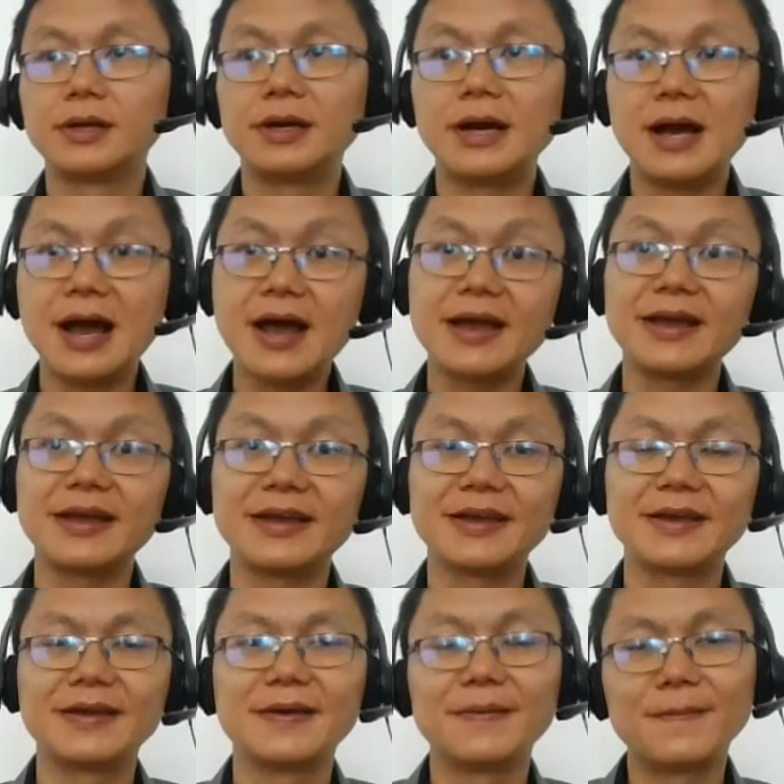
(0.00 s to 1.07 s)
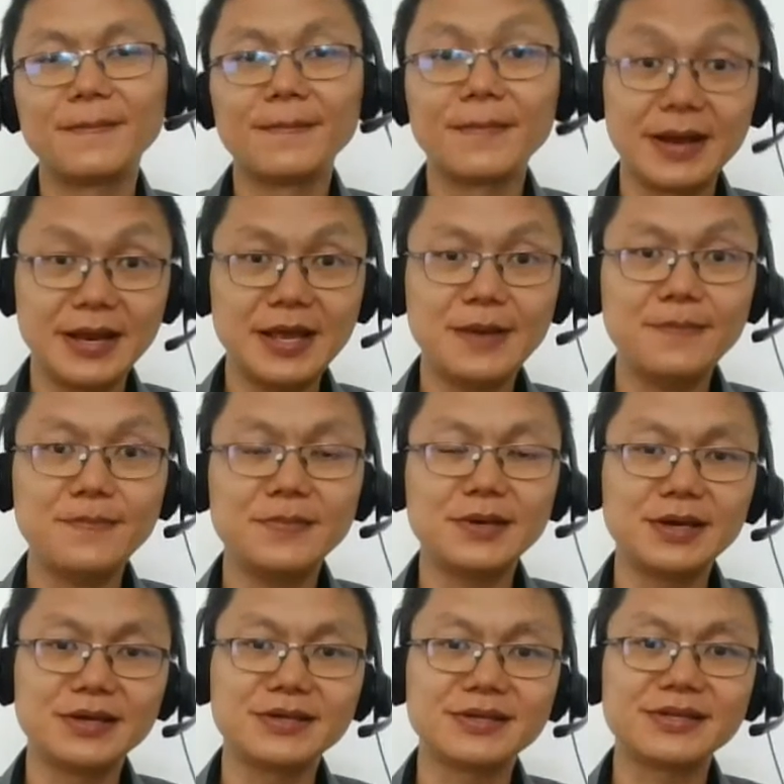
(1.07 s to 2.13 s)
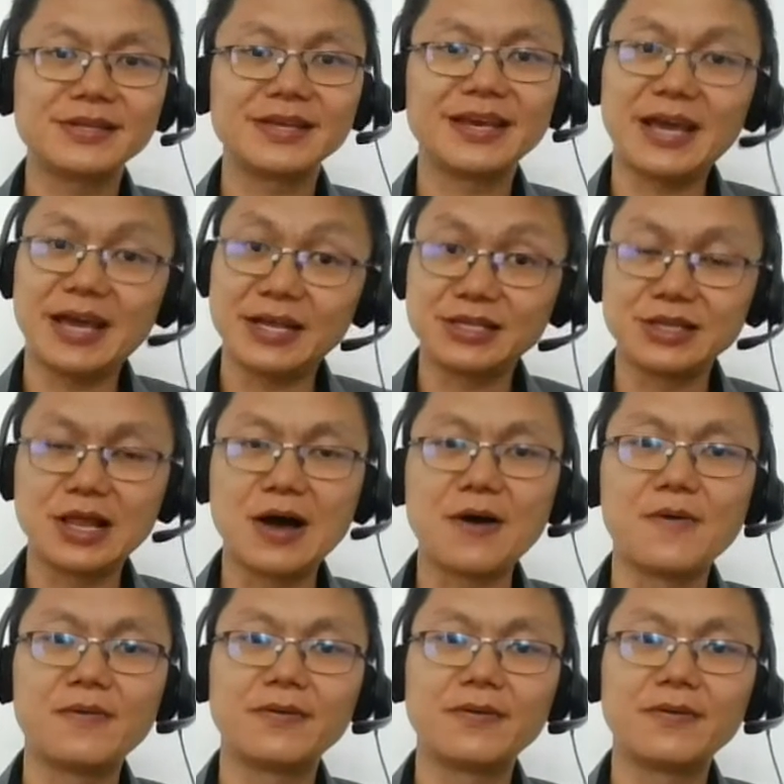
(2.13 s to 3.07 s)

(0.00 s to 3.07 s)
Hi, my name is Ken Lau.